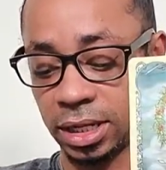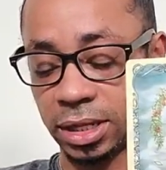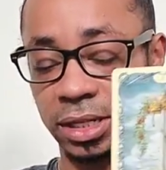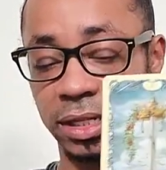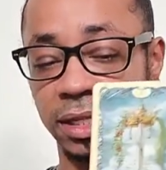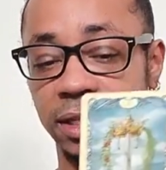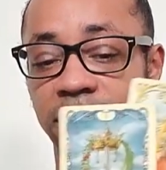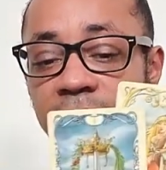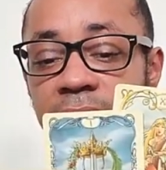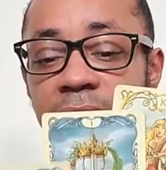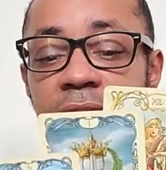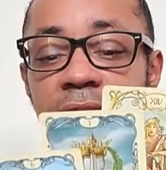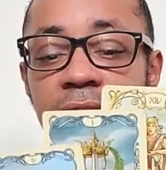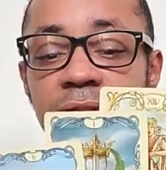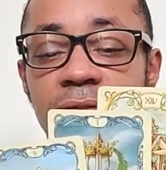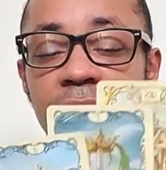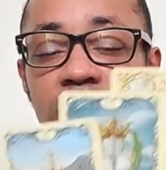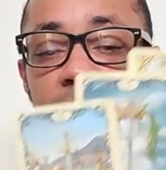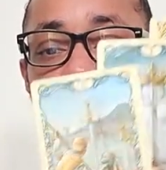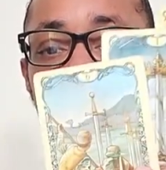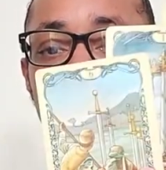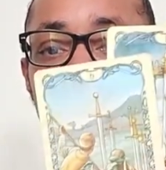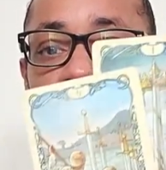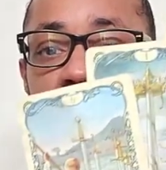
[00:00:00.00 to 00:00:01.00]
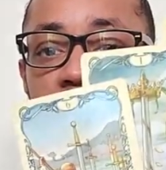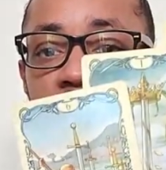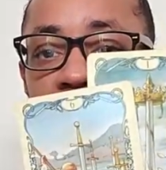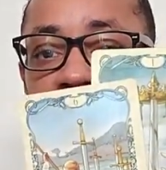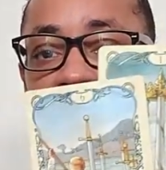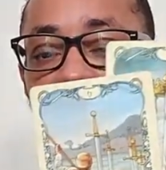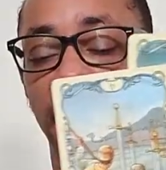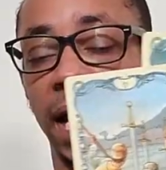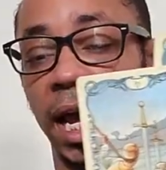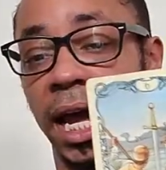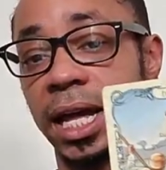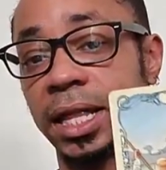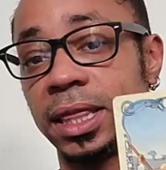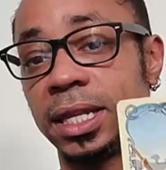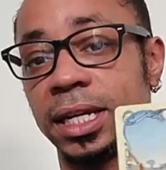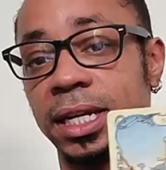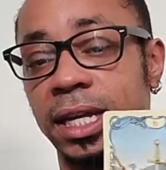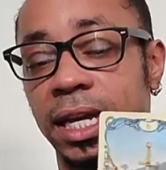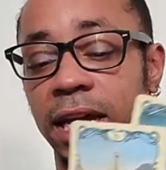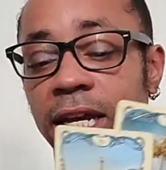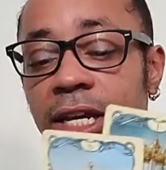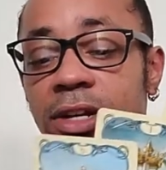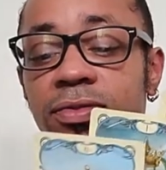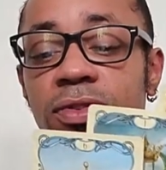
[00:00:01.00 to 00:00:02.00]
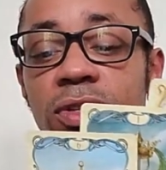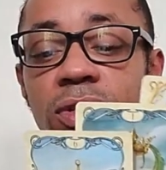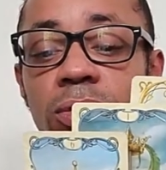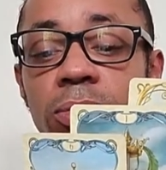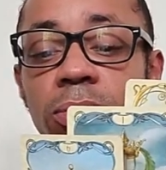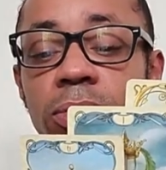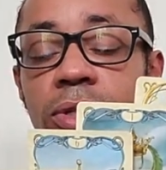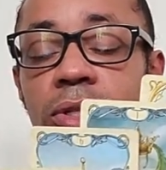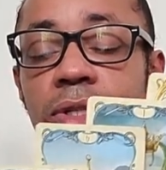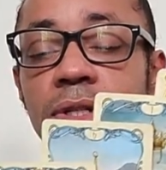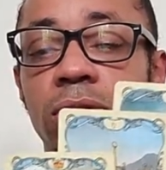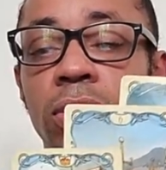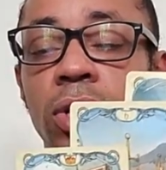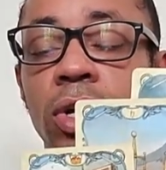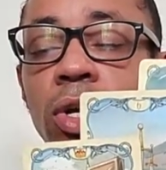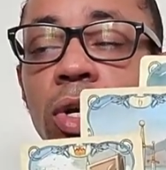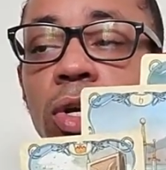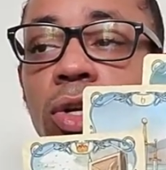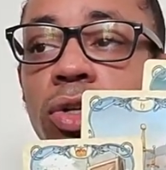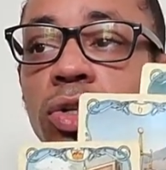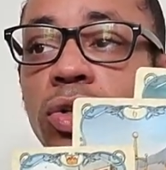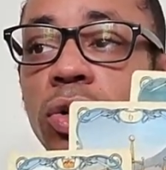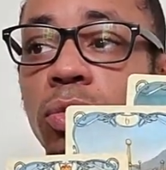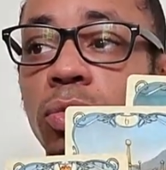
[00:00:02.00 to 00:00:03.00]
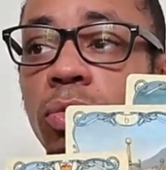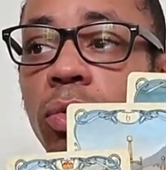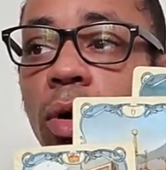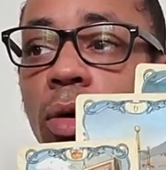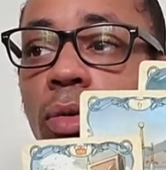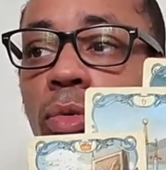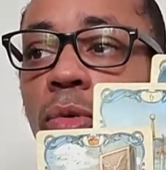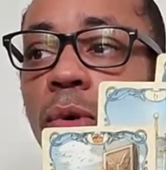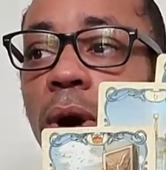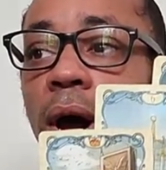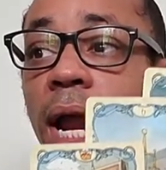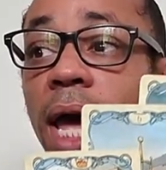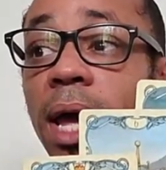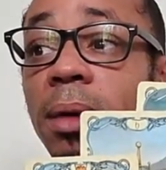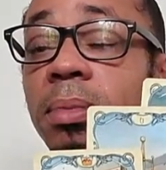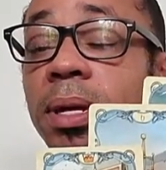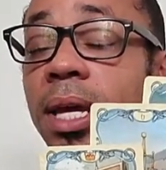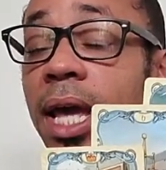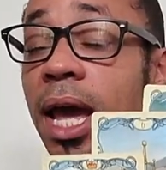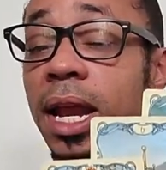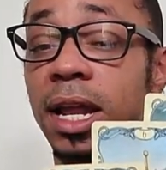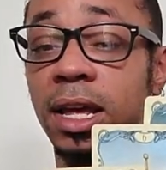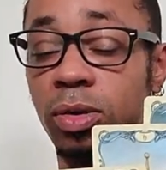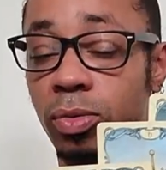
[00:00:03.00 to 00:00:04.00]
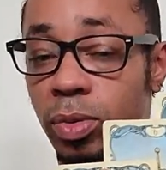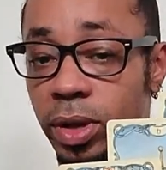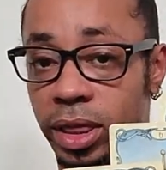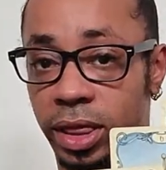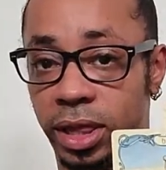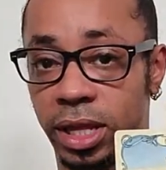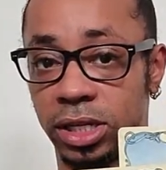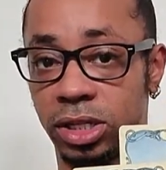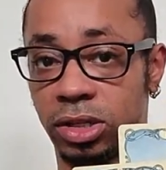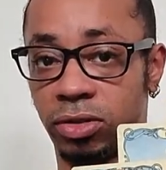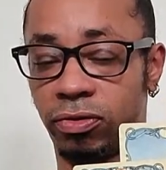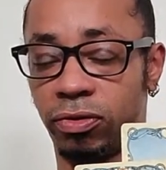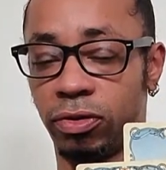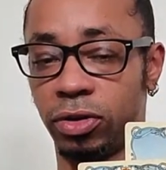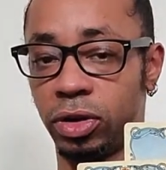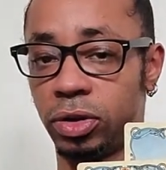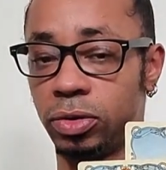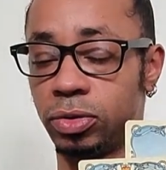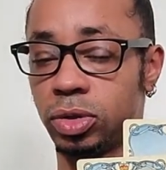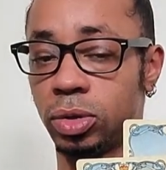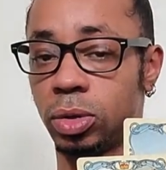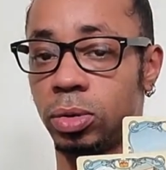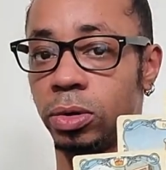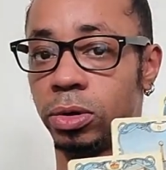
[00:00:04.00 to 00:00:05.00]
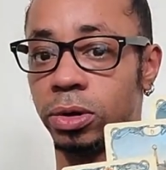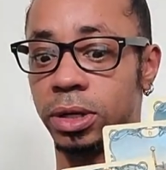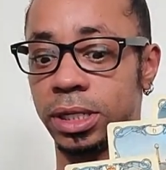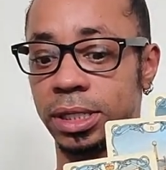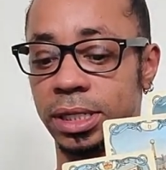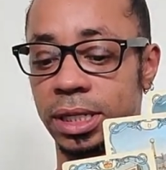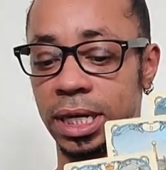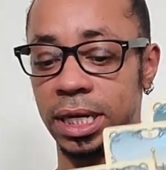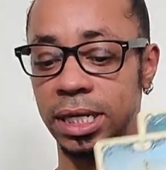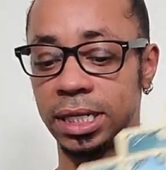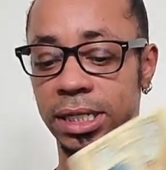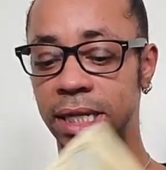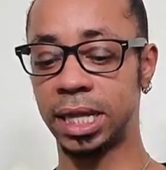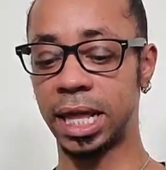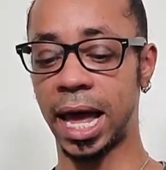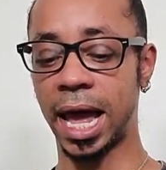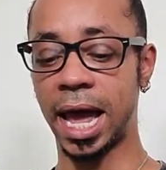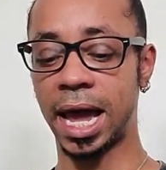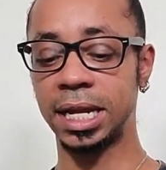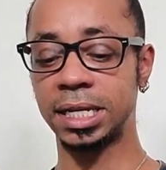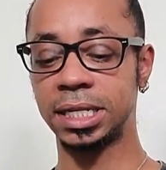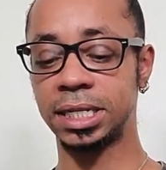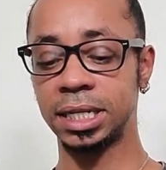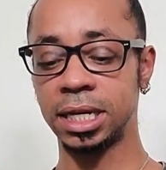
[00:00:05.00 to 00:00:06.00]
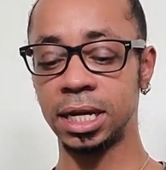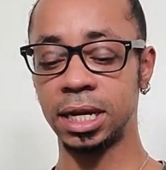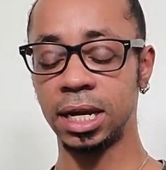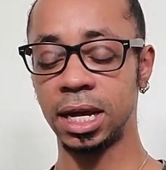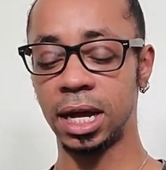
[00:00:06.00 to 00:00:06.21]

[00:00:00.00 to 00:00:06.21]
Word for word: the Six of Swords, and the King of Swords. So what I'm getting with this for you, Taurus, is that